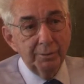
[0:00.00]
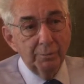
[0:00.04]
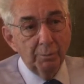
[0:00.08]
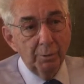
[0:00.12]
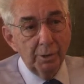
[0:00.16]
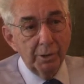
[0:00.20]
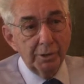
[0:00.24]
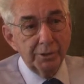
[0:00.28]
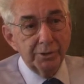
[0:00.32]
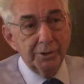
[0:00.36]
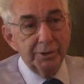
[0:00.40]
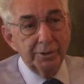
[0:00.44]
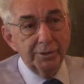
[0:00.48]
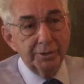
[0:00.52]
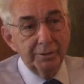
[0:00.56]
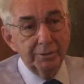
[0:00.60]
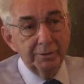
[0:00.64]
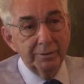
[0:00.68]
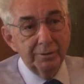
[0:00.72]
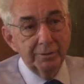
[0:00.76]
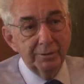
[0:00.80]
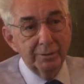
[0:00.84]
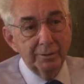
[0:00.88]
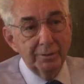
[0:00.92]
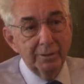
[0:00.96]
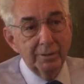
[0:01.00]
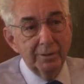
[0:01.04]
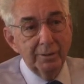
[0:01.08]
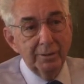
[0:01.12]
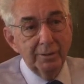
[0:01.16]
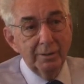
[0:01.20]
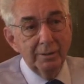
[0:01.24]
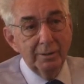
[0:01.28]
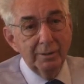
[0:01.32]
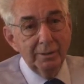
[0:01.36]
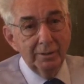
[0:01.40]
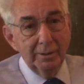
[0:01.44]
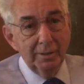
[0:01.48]
in Washington.
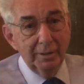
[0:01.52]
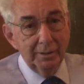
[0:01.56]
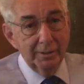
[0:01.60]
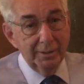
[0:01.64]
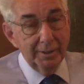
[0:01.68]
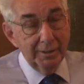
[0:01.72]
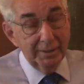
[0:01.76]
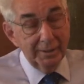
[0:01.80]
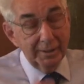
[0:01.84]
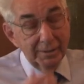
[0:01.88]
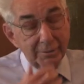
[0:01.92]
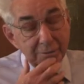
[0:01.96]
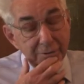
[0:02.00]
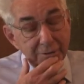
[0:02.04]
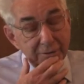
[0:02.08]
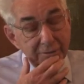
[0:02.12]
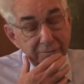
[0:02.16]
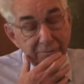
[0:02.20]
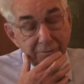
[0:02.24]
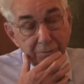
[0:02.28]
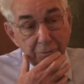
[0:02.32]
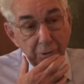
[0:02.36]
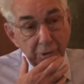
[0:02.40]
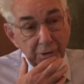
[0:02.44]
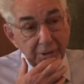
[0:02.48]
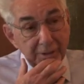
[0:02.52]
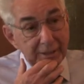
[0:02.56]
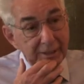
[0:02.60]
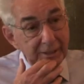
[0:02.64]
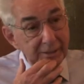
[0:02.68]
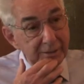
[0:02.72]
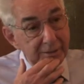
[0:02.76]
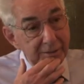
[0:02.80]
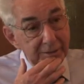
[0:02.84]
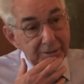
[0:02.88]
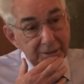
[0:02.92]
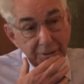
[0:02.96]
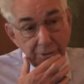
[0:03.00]
I think that was in 48
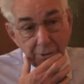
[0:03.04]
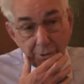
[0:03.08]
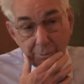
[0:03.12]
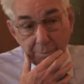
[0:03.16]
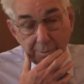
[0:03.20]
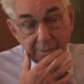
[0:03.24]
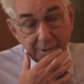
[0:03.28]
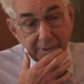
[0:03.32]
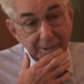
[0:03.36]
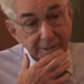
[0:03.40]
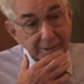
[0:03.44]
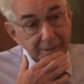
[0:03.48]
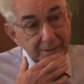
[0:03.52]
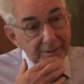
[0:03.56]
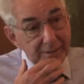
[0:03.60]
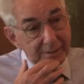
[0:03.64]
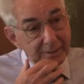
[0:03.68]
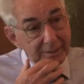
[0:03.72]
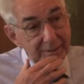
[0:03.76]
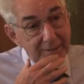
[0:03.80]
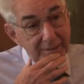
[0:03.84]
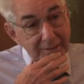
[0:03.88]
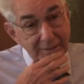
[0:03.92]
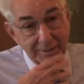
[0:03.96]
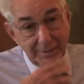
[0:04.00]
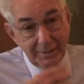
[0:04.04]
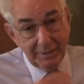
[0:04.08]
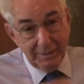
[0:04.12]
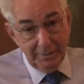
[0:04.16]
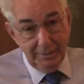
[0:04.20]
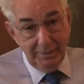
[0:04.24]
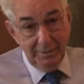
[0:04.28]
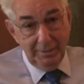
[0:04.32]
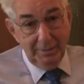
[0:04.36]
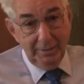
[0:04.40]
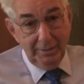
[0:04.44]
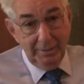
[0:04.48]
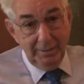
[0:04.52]
that they opened there.
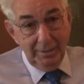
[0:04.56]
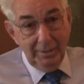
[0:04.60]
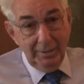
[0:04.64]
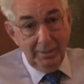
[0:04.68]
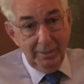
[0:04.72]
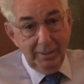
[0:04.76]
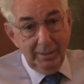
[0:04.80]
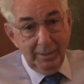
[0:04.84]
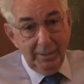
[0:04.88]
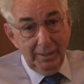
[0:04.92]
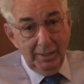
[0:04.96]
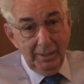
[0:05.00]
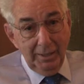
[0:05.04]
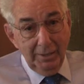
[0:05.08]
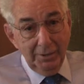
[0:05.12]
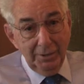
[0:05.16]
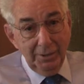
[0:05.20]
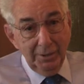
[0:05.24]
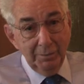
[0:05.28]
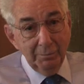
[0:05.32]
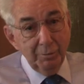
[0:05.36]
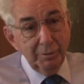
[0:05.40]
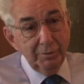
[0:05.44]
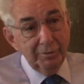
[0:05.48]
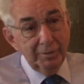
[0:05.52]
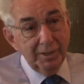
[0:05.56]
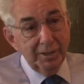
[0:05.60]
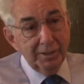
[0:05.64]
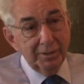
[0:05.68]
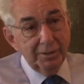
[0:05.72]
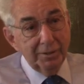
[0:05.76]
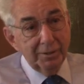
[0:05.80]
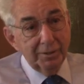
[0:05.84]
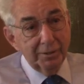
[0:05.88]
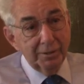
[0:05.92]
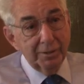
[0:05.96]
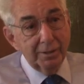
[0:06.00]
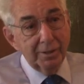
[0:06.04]
And then moved out
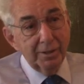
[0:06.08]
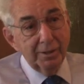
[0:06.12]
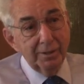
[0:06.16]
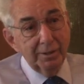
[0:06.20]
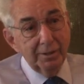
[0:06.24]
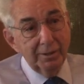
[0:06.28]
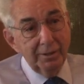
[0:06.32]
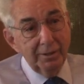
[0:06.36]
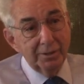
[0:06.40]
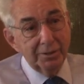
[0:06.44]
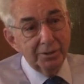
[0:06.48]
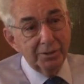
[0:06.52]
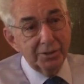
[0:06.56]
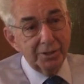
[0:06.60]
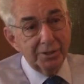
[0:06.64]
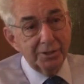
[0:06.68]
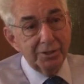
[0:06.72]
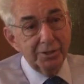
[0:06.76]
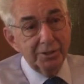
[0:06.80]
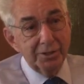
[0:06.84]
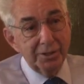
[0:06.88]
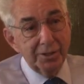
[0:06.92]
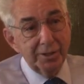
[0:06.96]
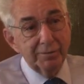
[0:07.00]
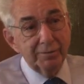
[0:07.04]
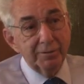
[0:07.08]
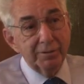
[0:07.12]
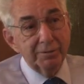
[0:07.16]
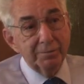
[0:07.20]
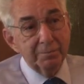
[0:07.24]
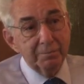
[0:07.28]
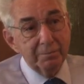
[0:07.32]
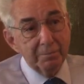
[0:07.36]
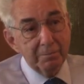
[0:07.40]
here in 67.